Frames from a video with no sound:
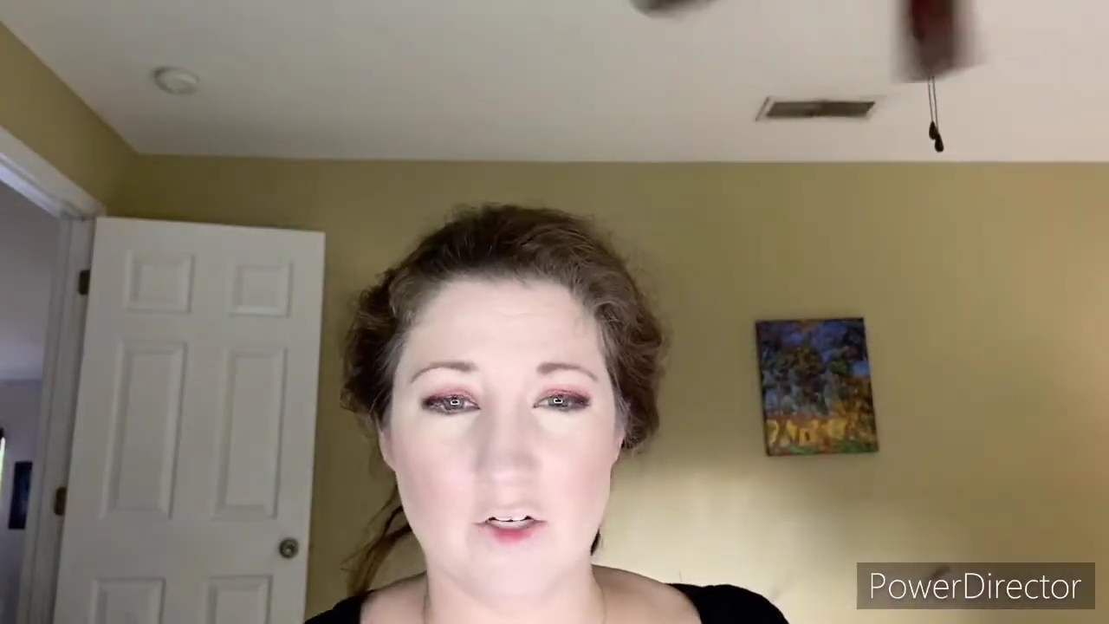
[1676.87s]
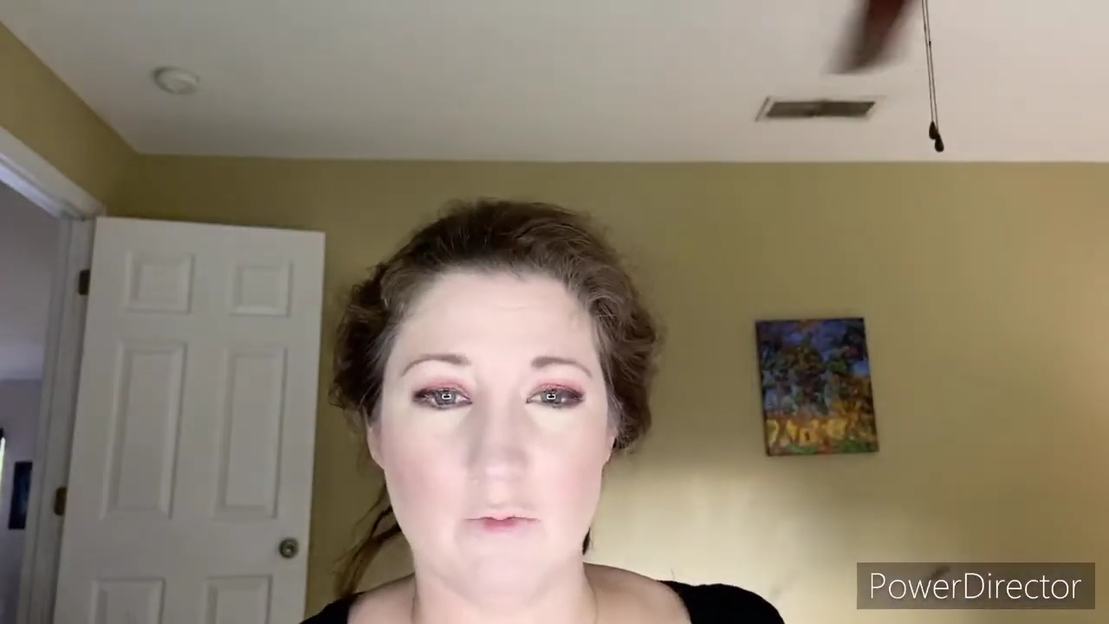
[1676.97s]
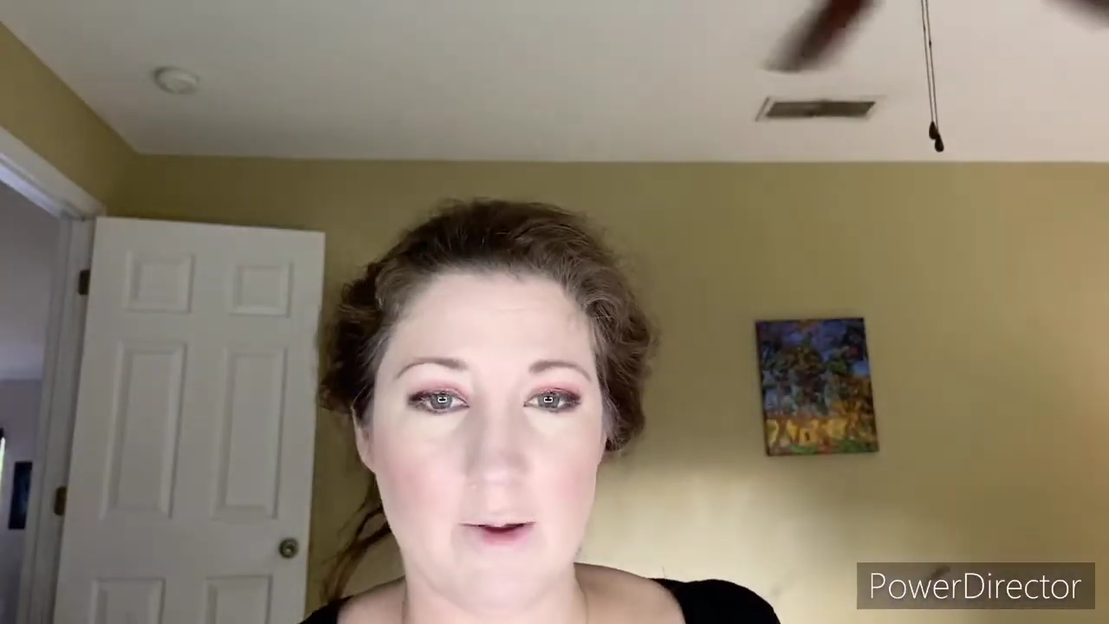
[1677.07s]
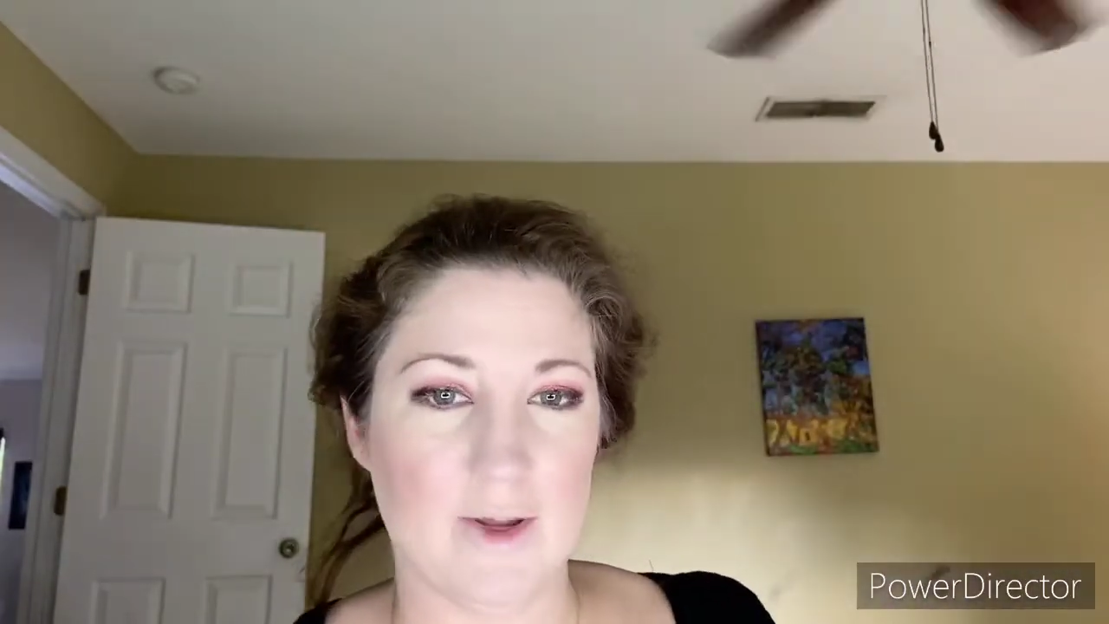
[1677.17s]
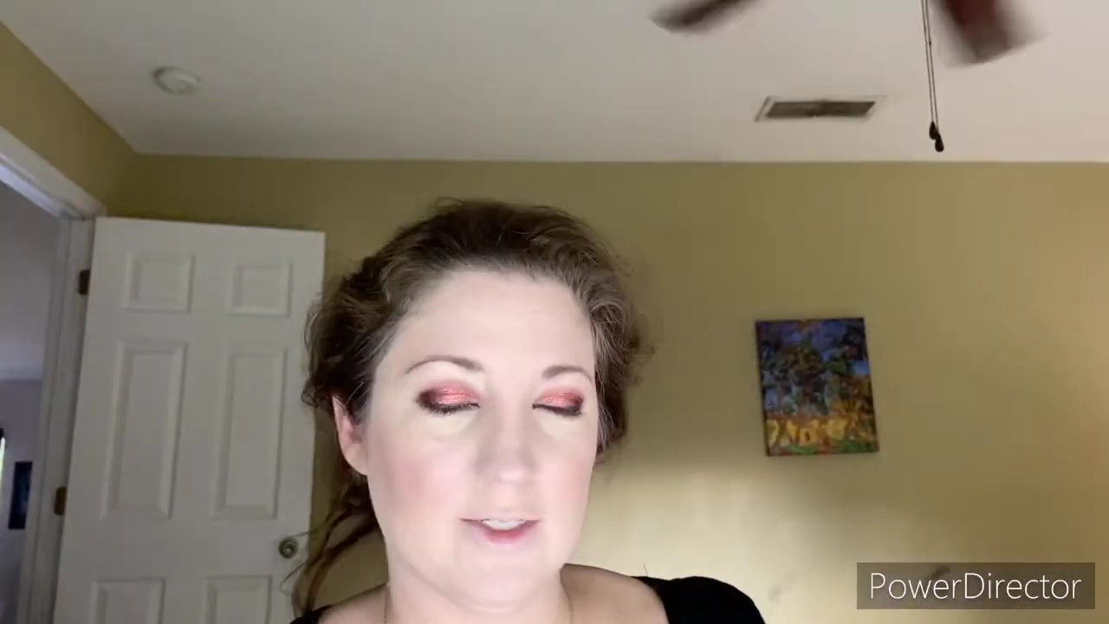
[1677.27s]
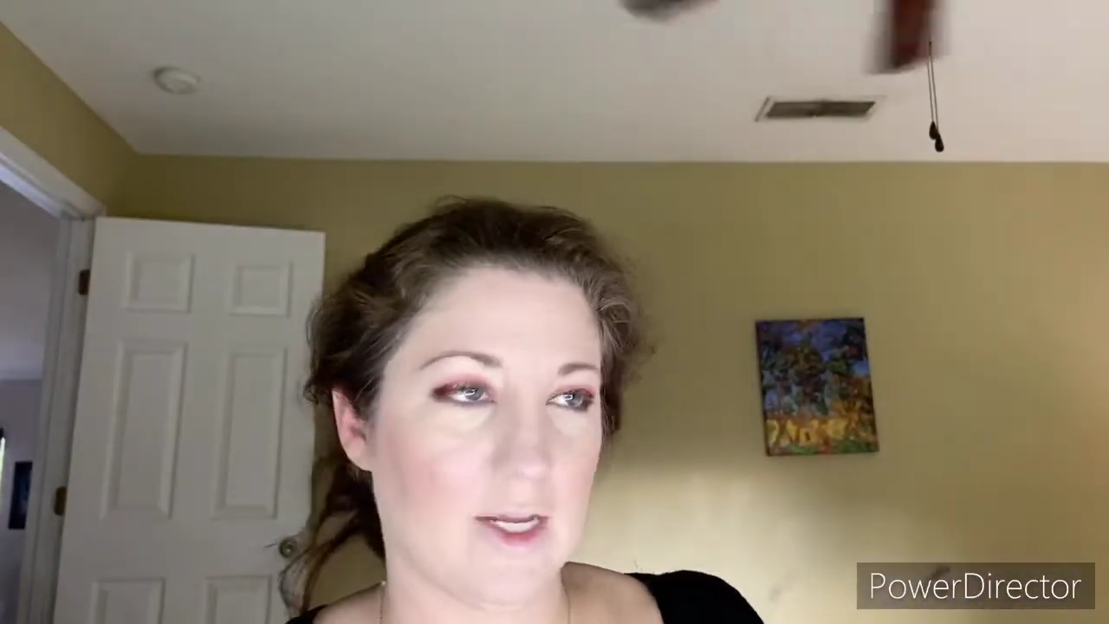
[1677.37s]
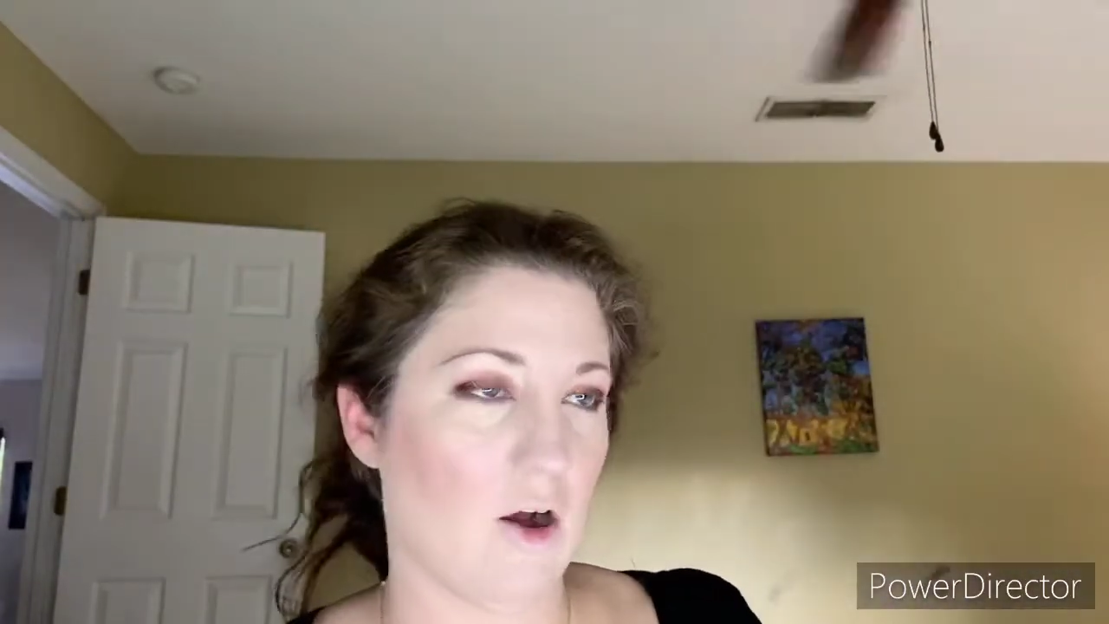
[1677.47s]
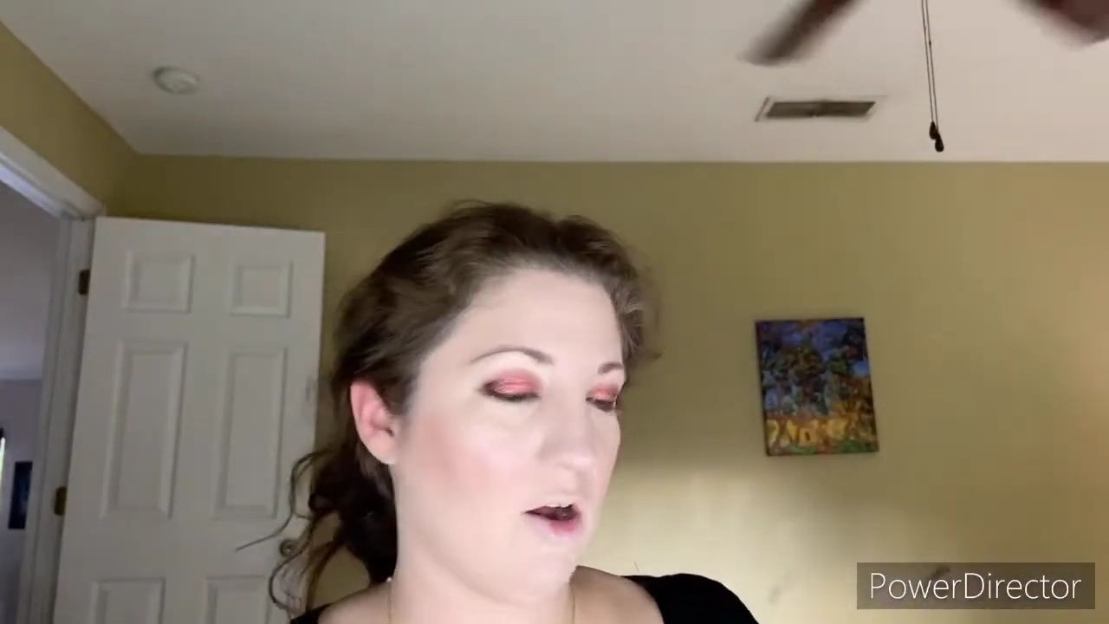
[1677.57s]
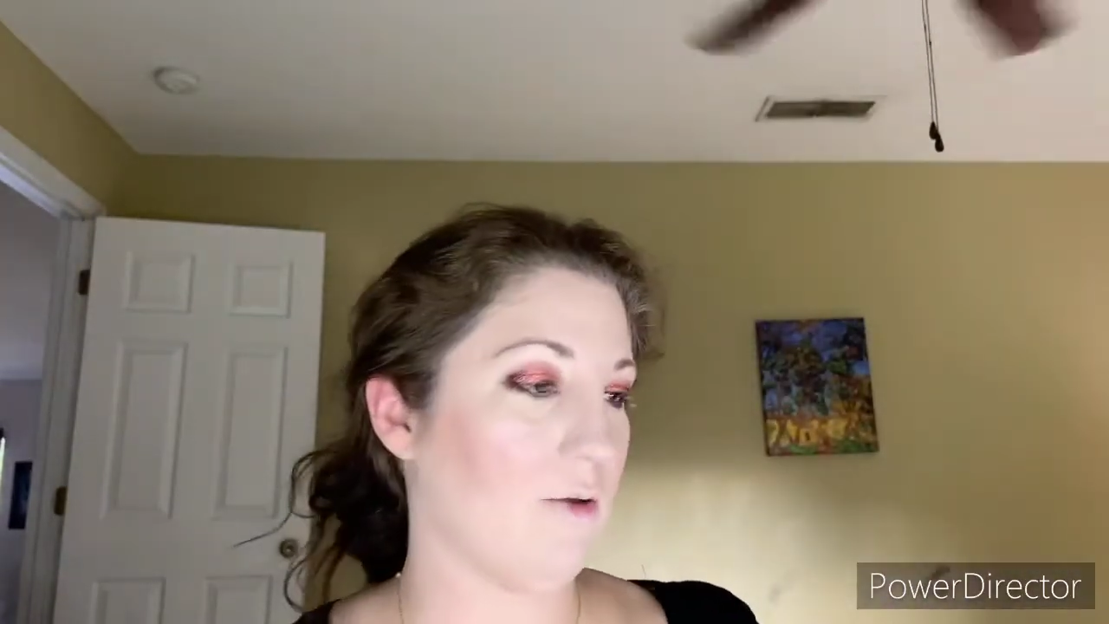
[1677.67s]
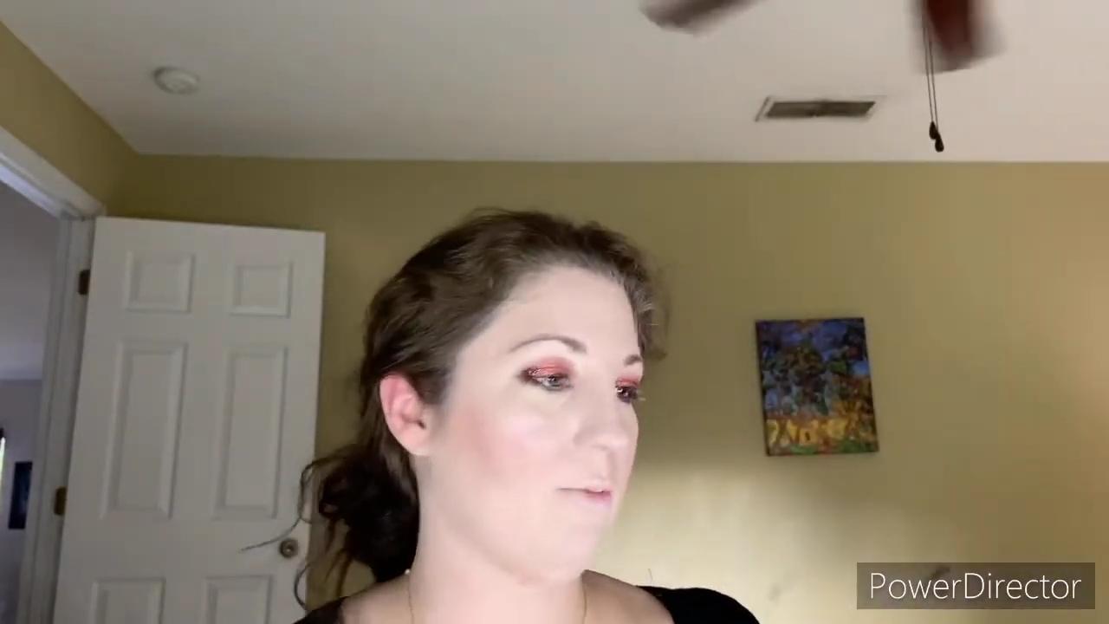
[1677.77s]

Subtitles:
do my mascara.